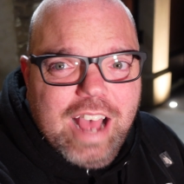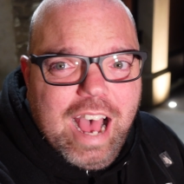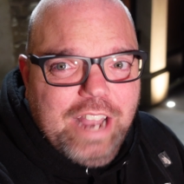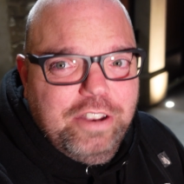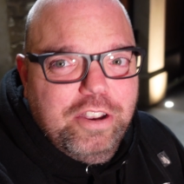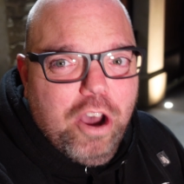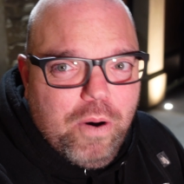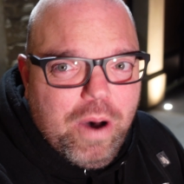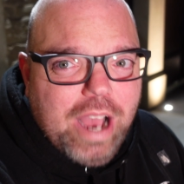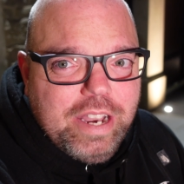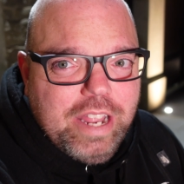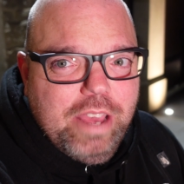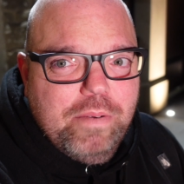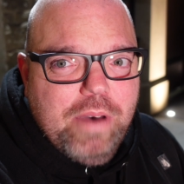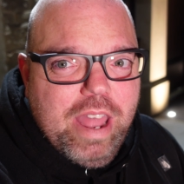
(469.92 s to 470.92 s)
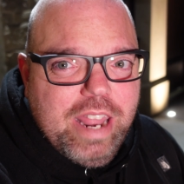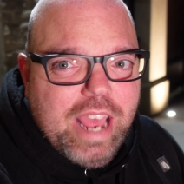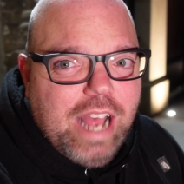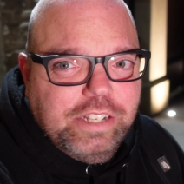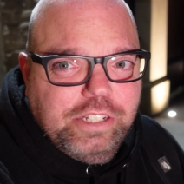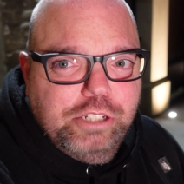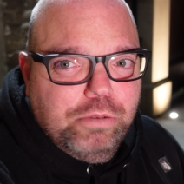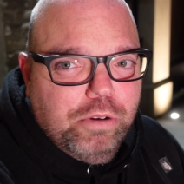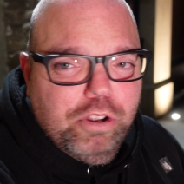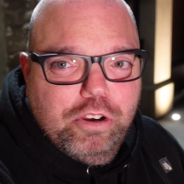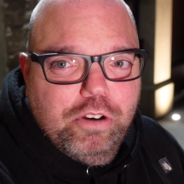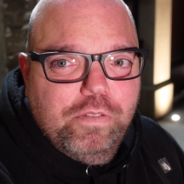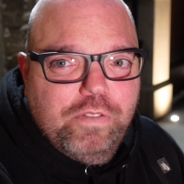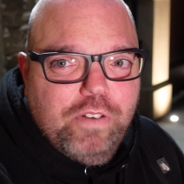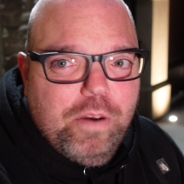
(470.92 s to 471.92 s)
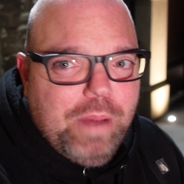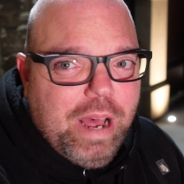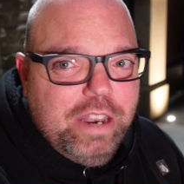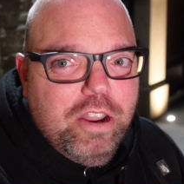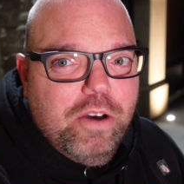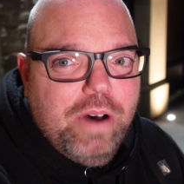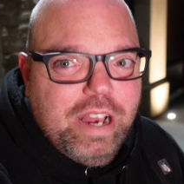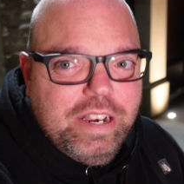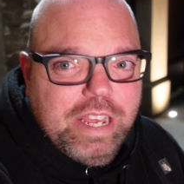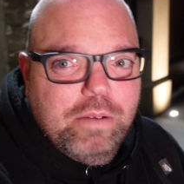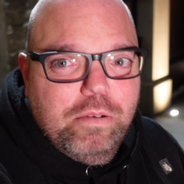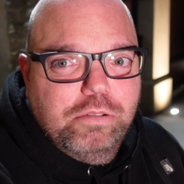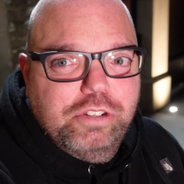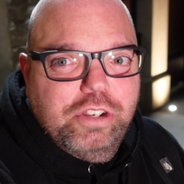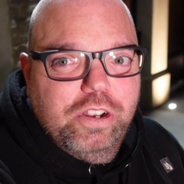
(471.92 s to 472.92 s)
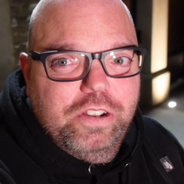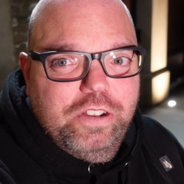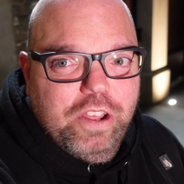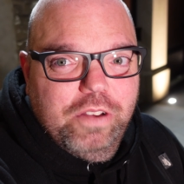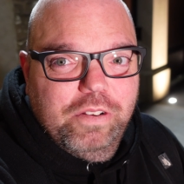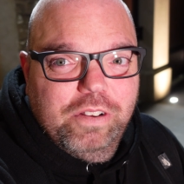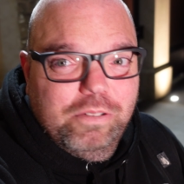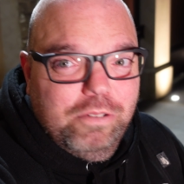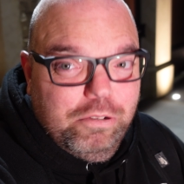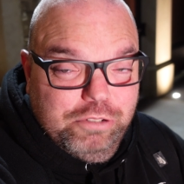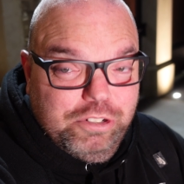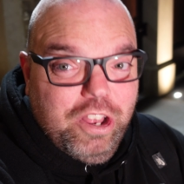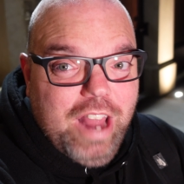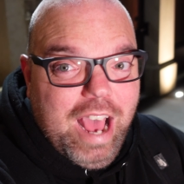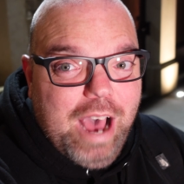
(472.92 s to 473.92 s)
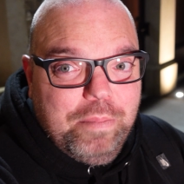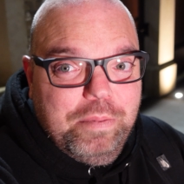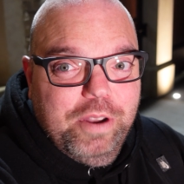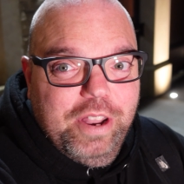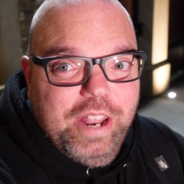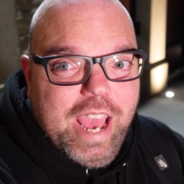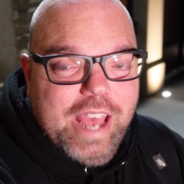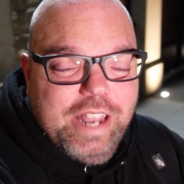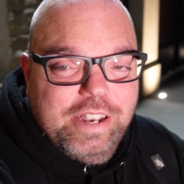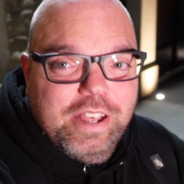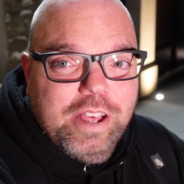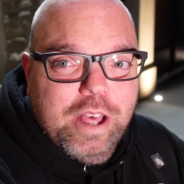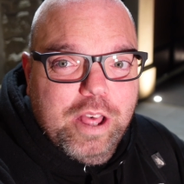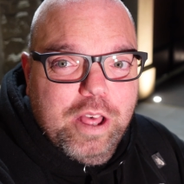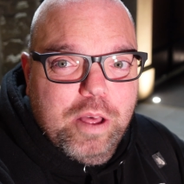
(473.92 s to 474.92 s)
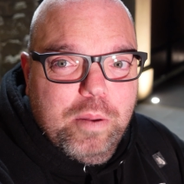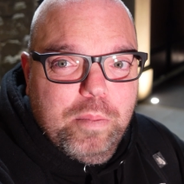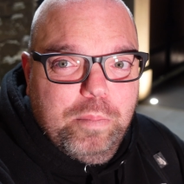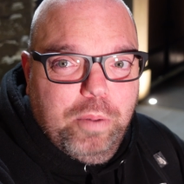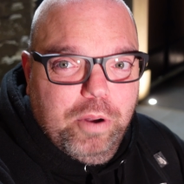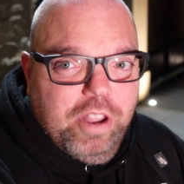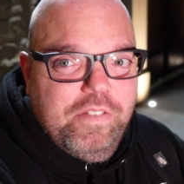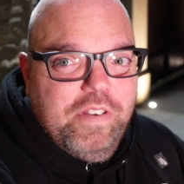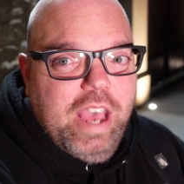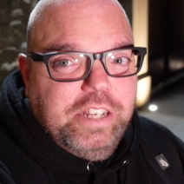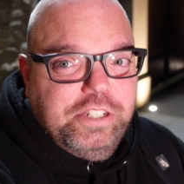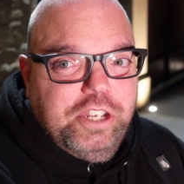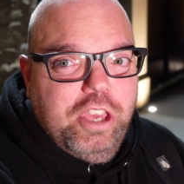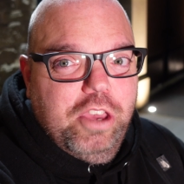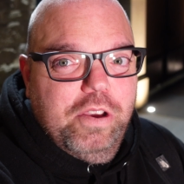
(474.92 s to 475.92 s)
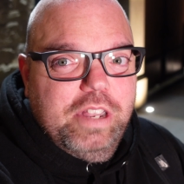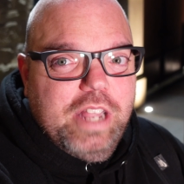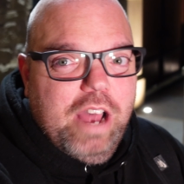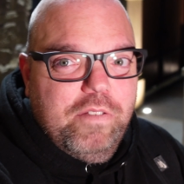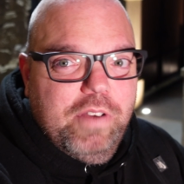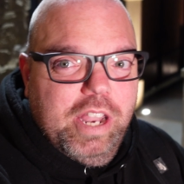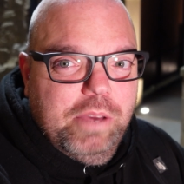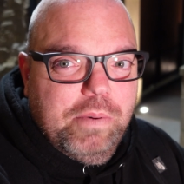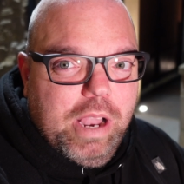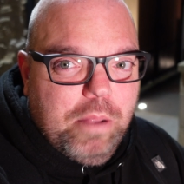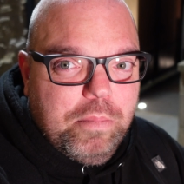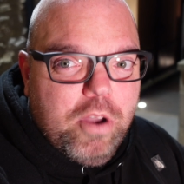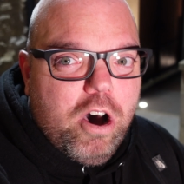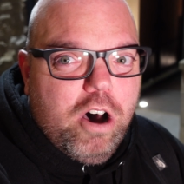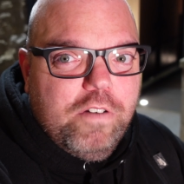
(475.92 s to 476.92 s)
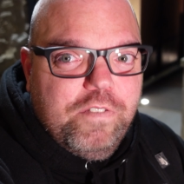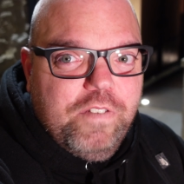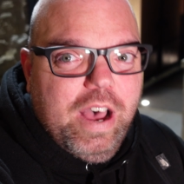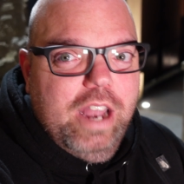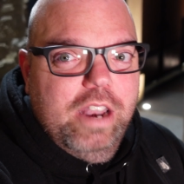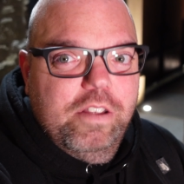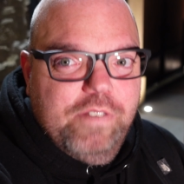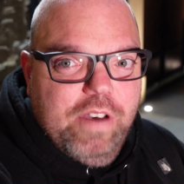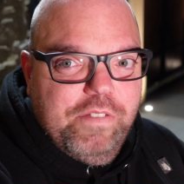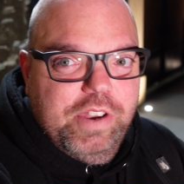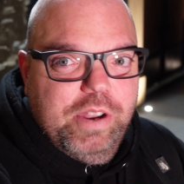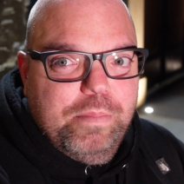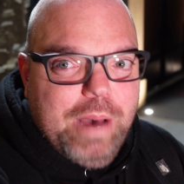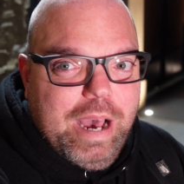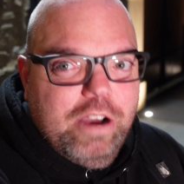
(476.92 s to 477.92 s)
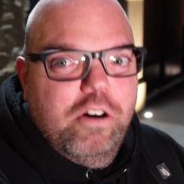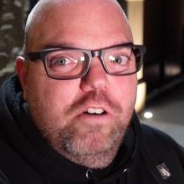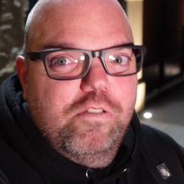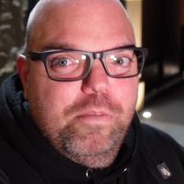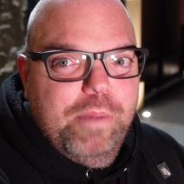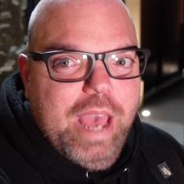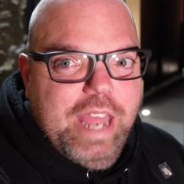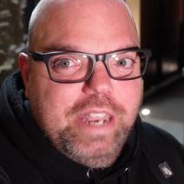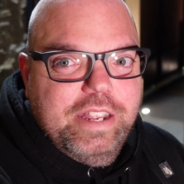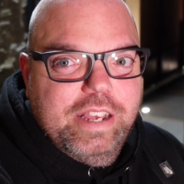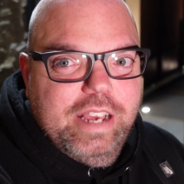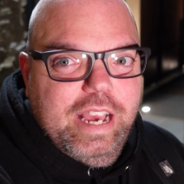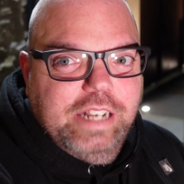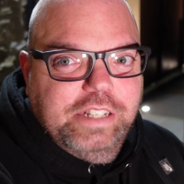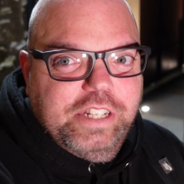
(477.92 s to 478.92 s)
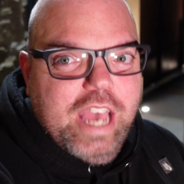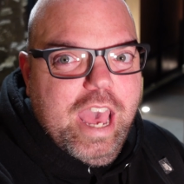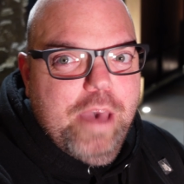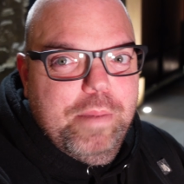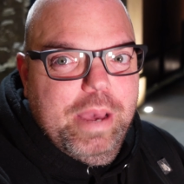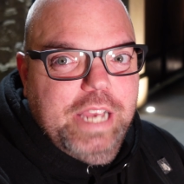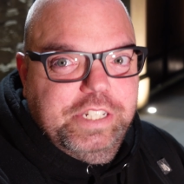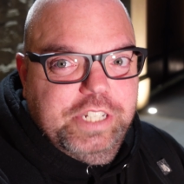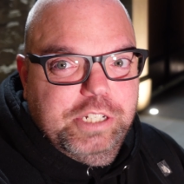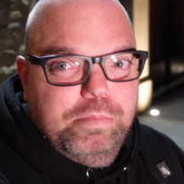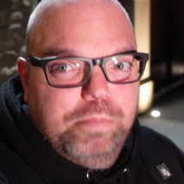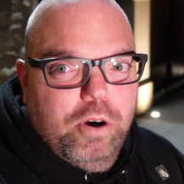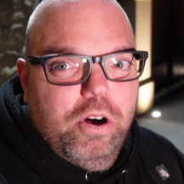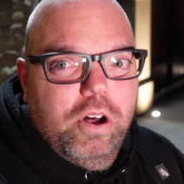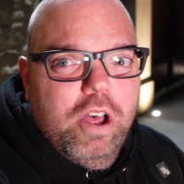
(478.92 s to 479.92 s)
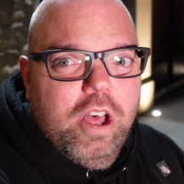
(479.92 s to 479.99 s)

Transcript: Had no idea where the actors were going to come from, had no idea what was going to happen at the end, but they've executed that really well. I'm not a fan of having a bag over my head in scare mazes, but